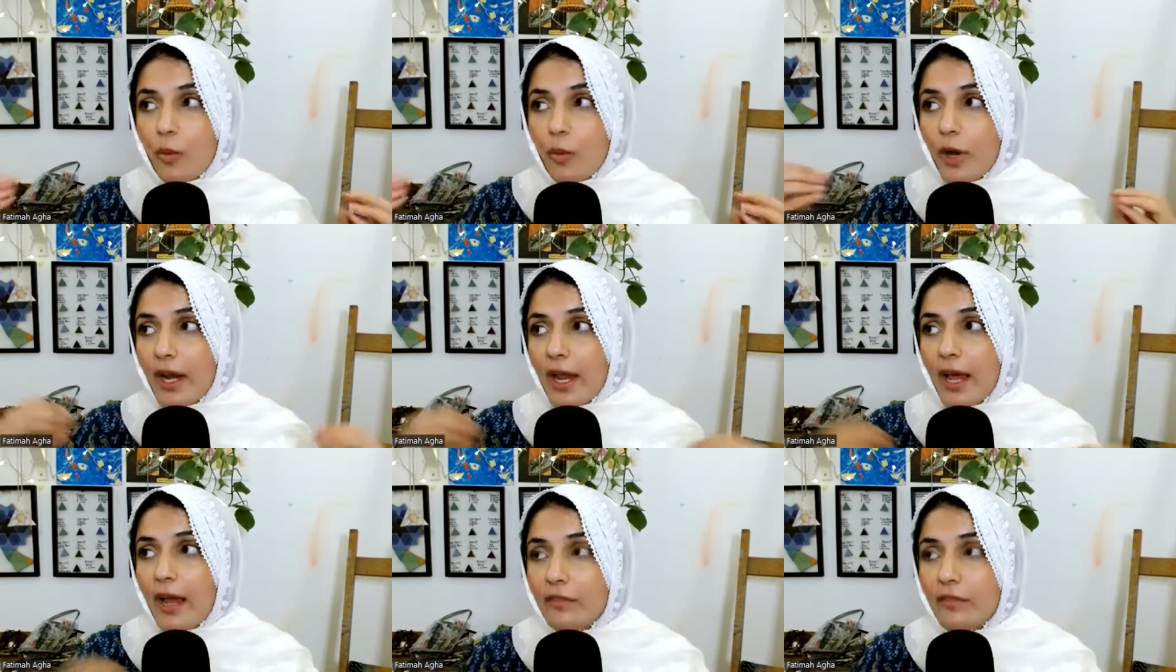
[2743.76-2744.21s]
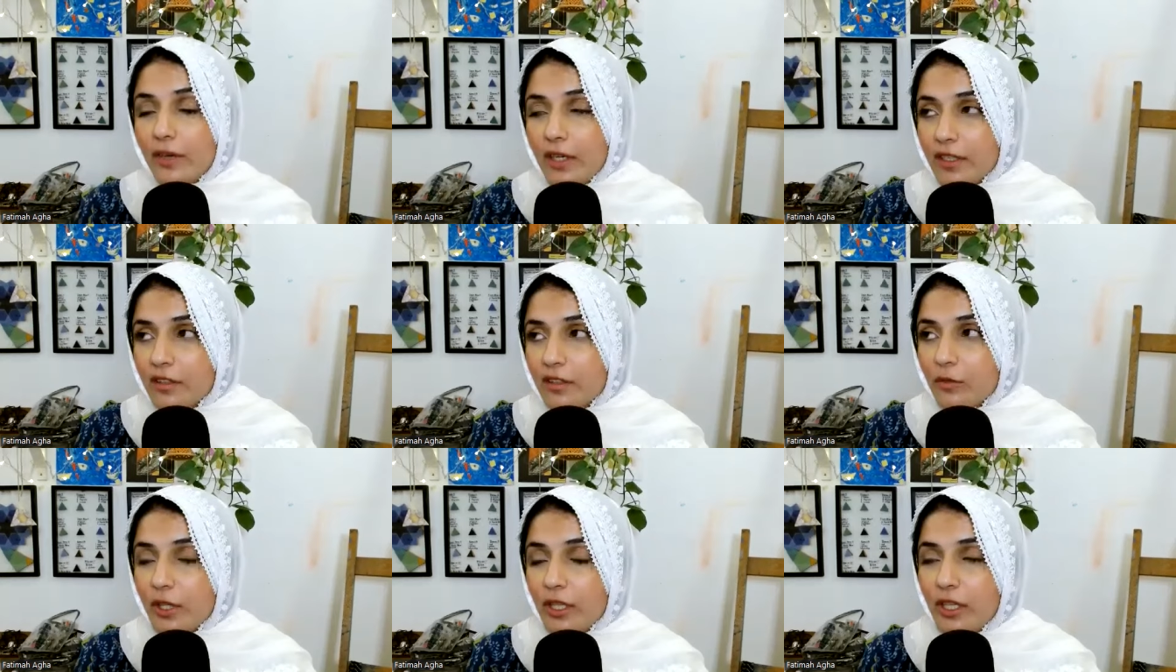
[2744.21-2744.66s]
Whatever
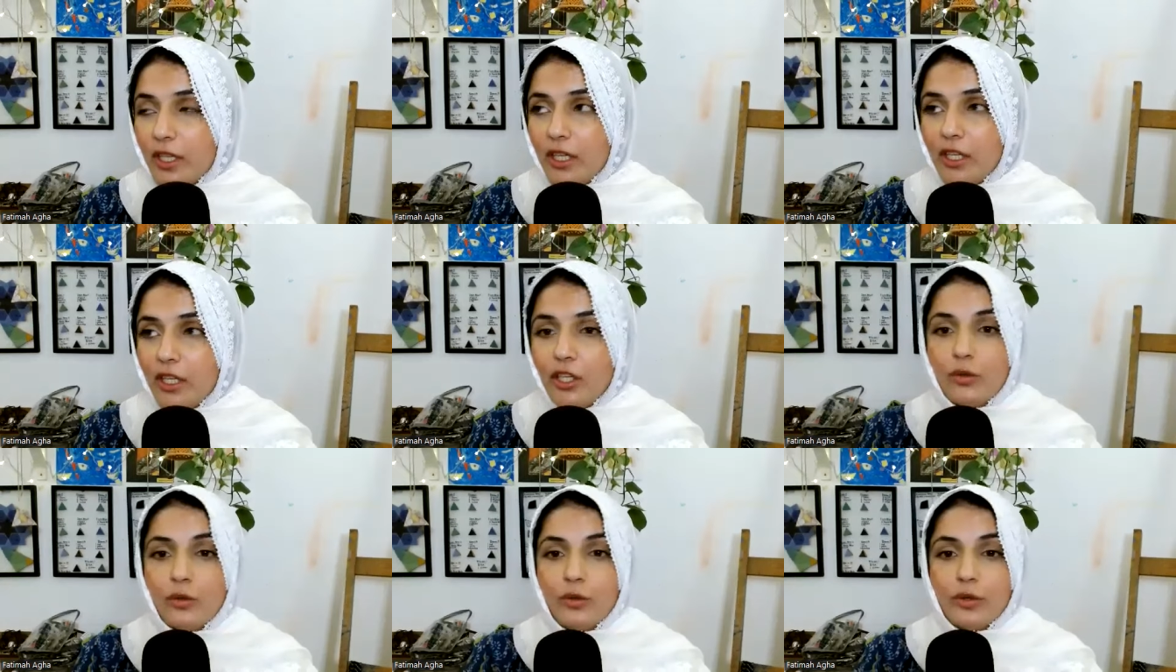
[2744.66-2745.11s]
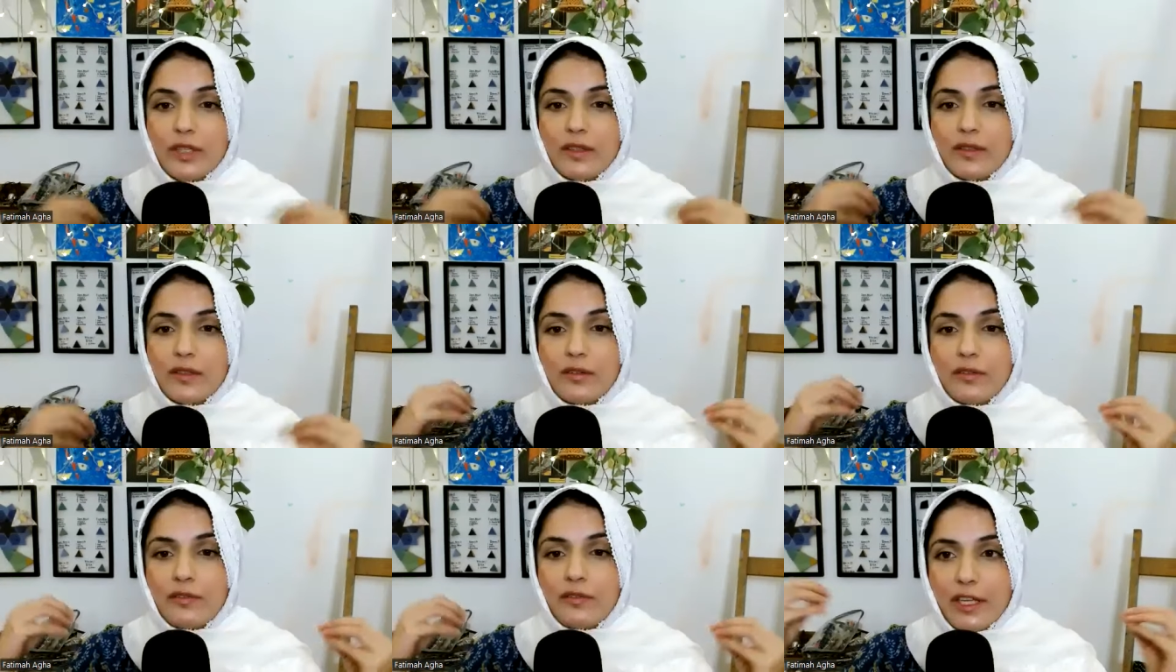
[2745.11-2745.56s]
is within you
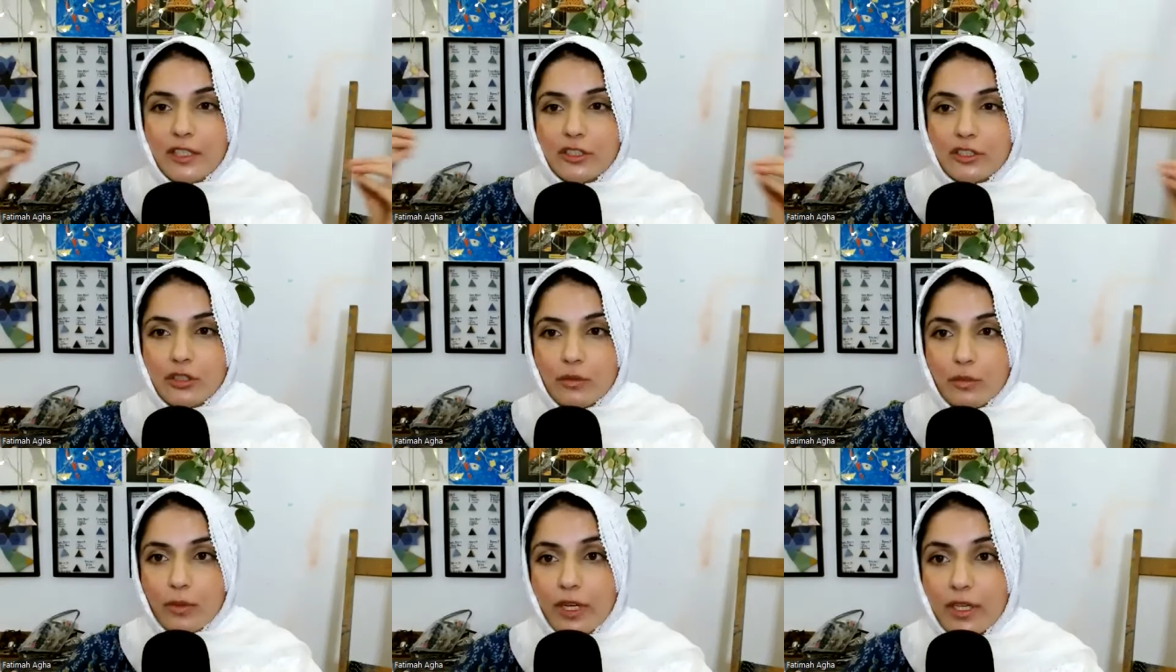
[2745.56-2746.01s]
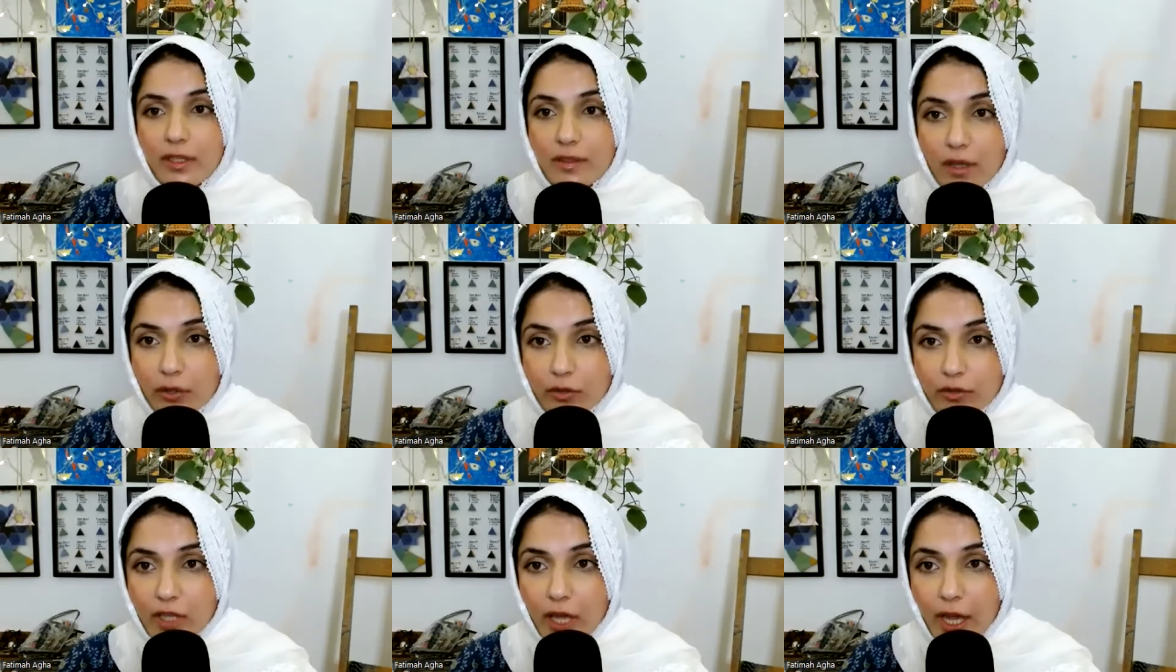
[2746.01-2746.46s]
is a reflection of what is
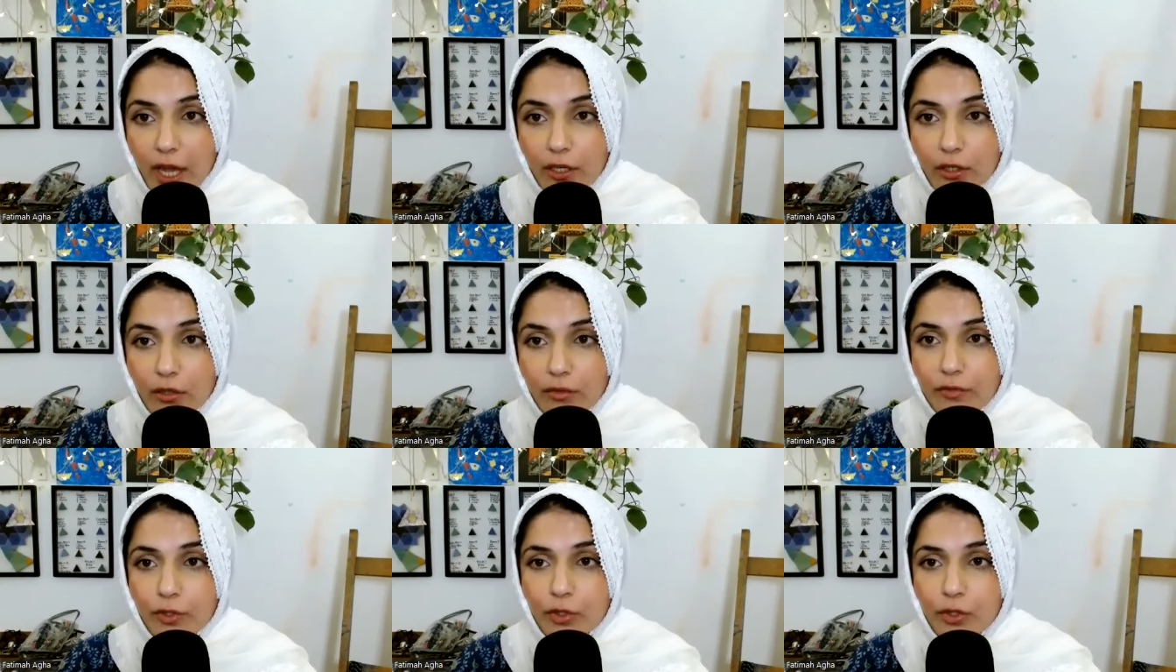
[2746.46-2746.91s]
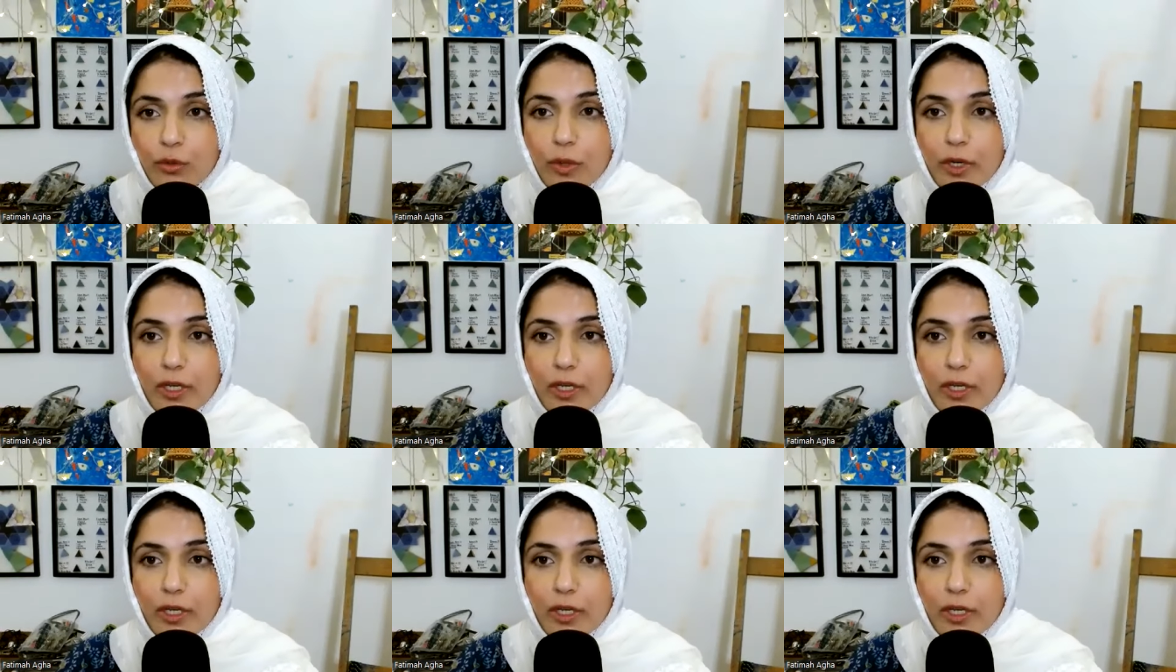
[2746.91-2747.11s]
outside of you.